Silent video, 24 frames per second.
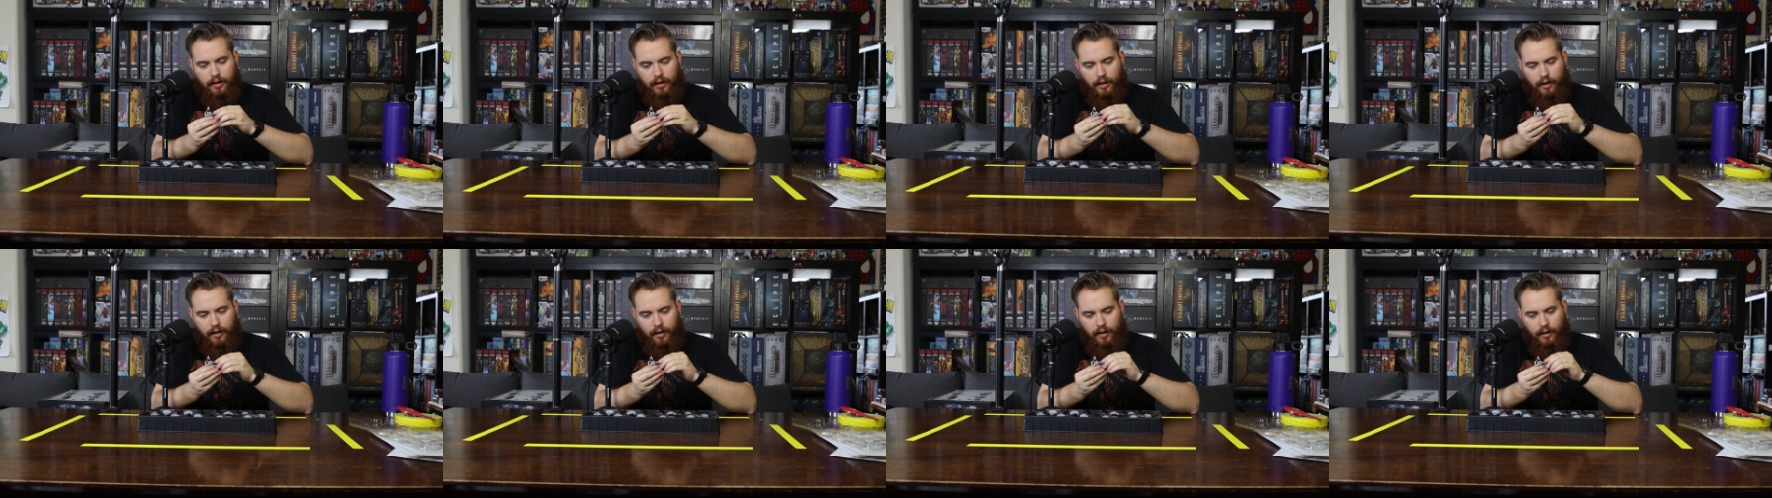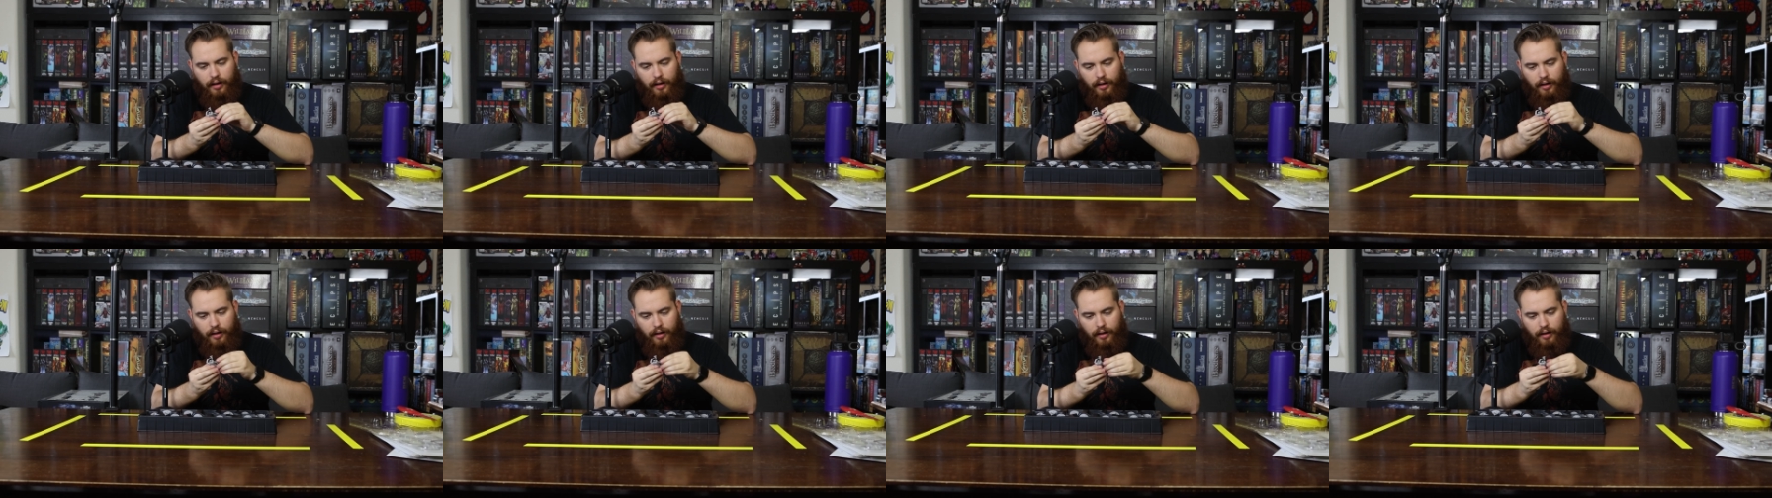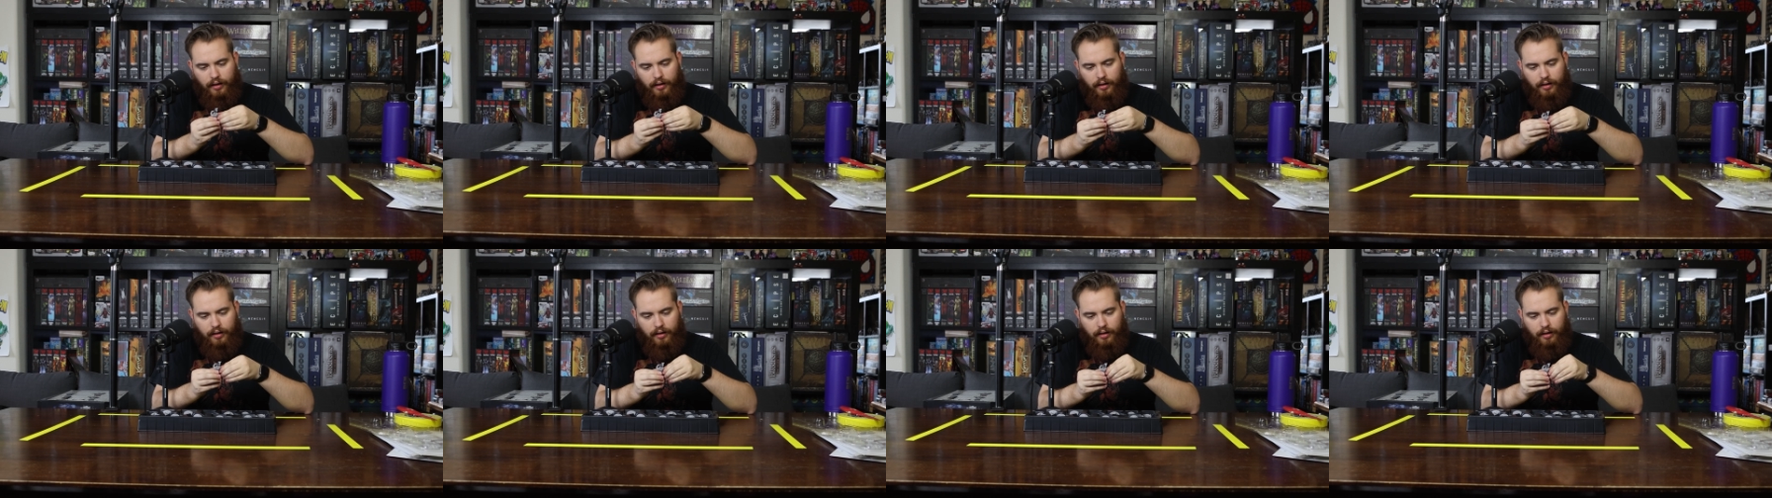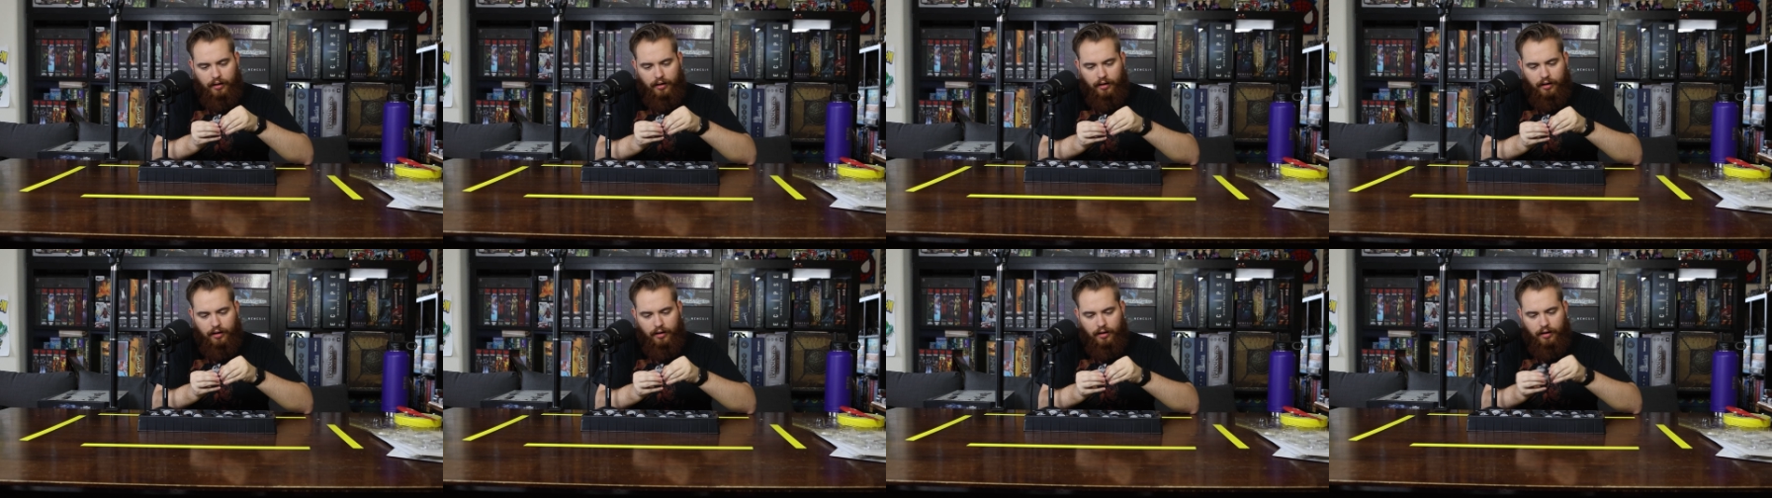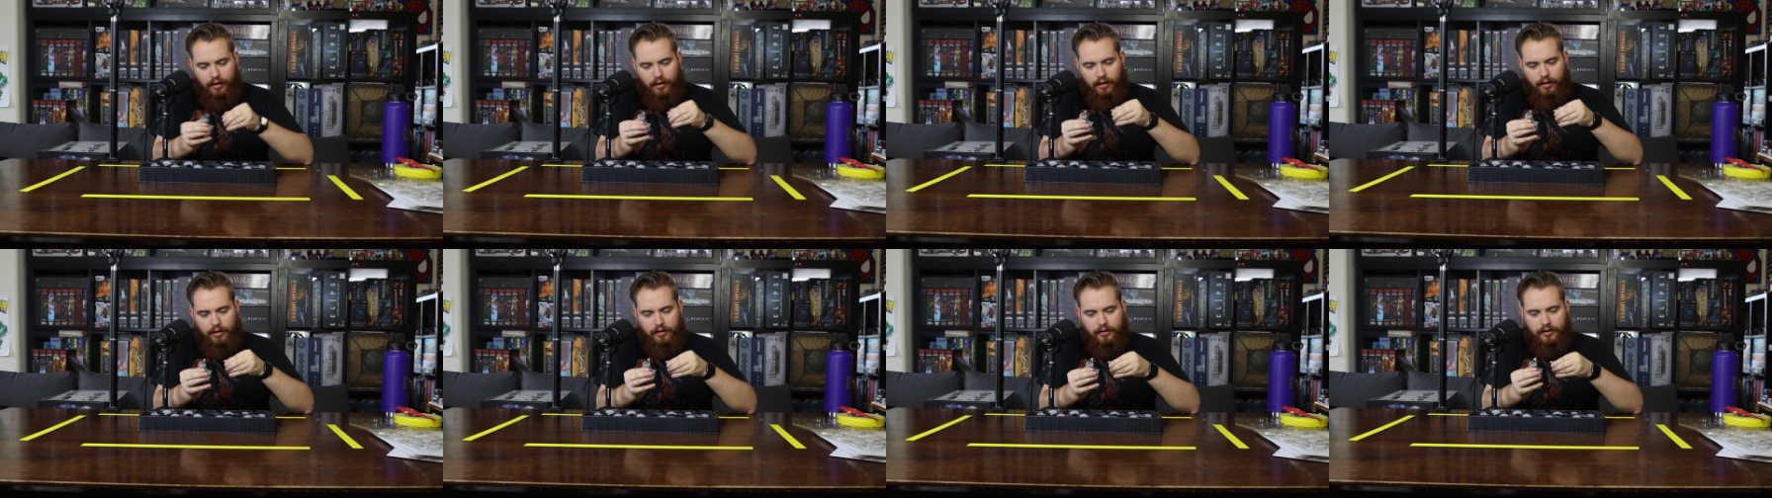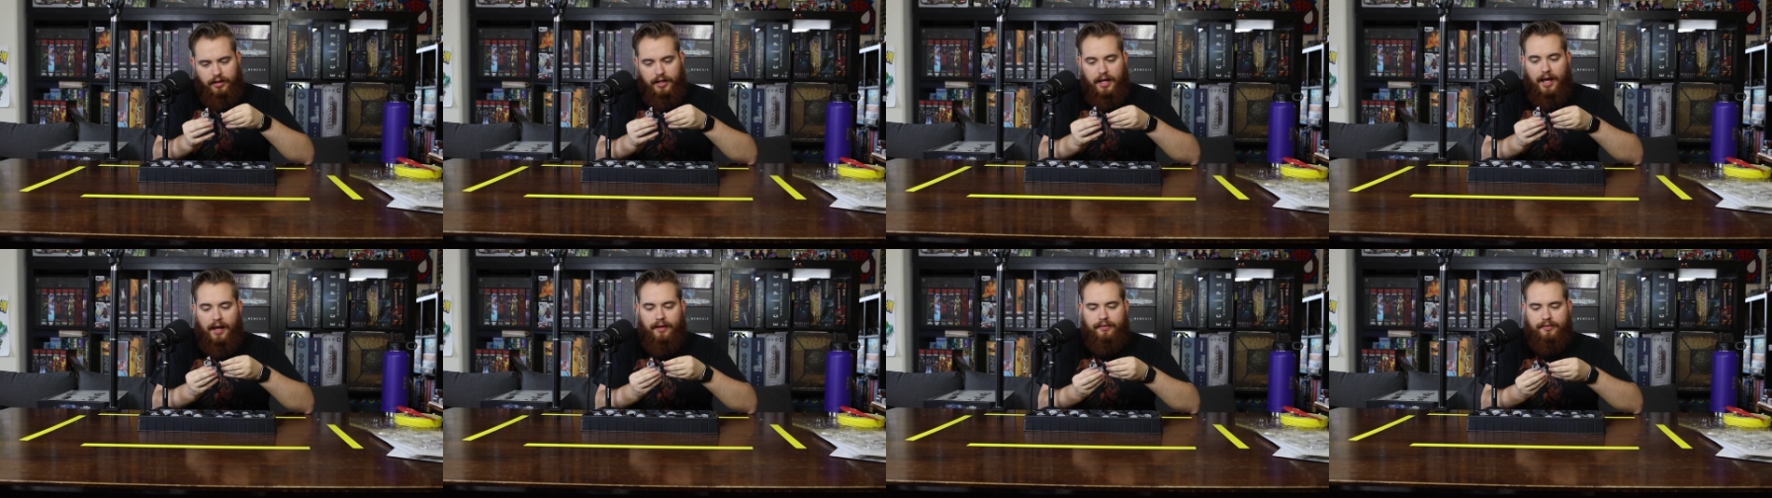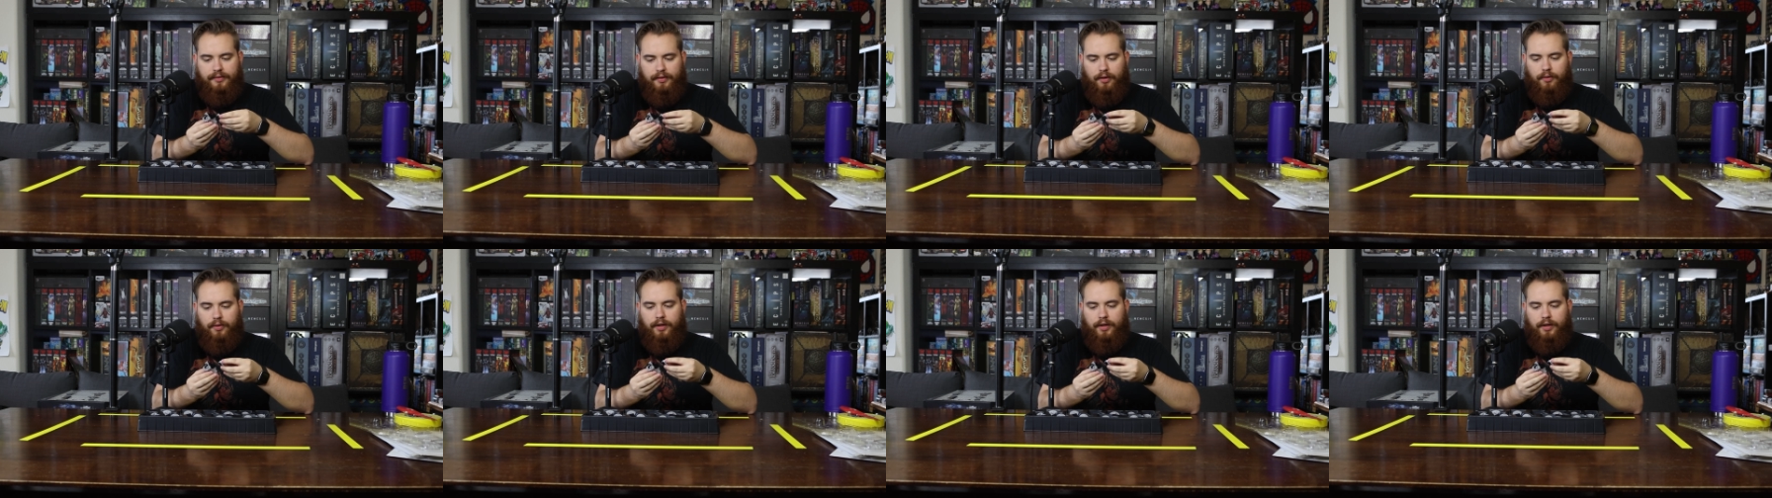Uh, yes.